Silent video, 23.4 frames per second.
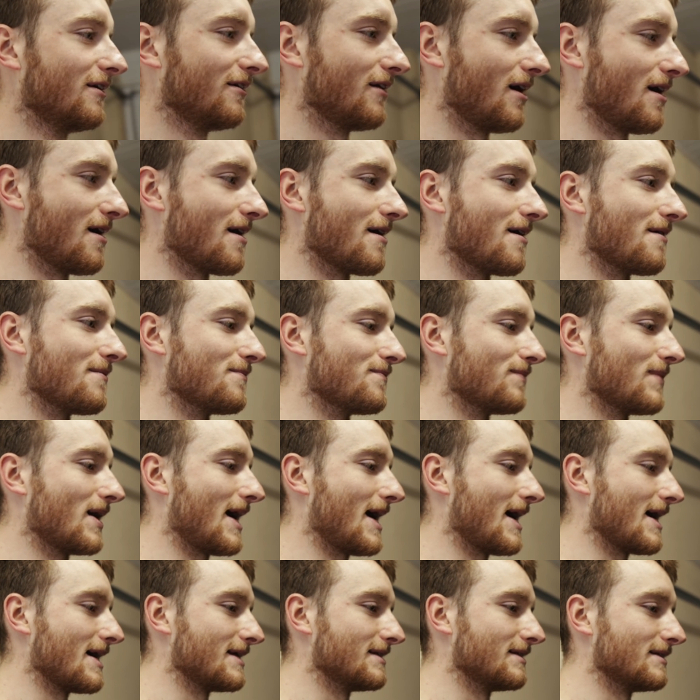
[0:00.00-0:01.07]

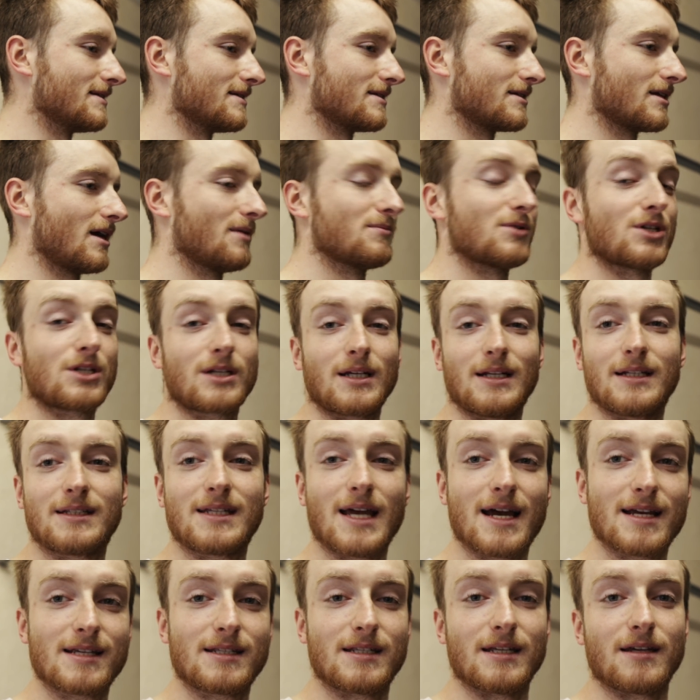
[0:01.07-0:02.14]
And I'm just going to
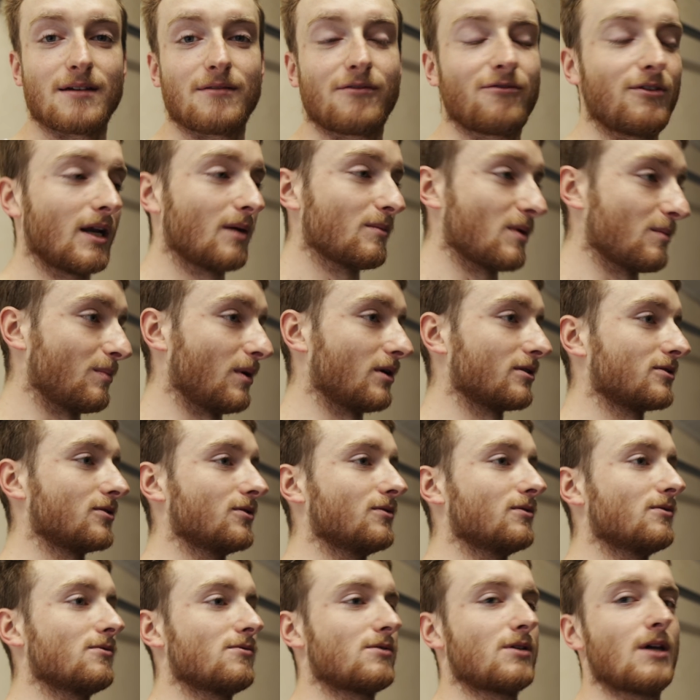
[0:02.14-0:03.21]
test it, fill up the
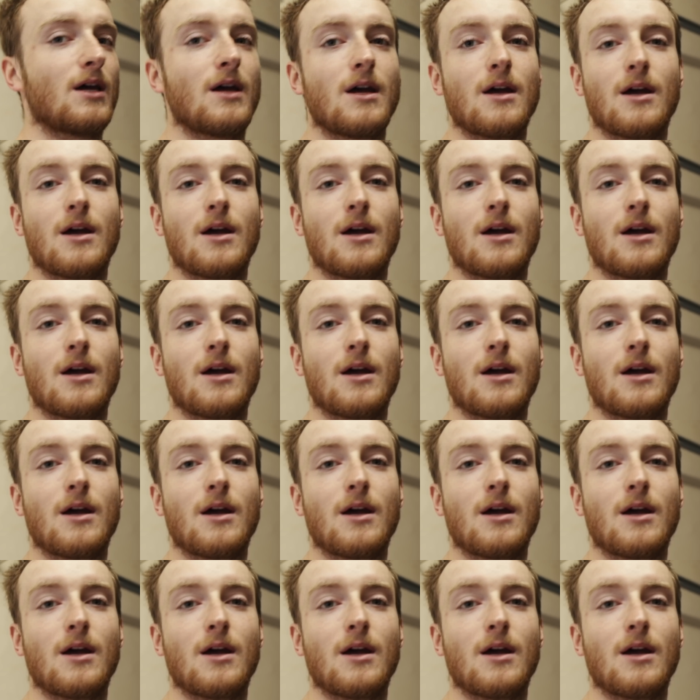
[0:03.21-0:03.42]
bottles,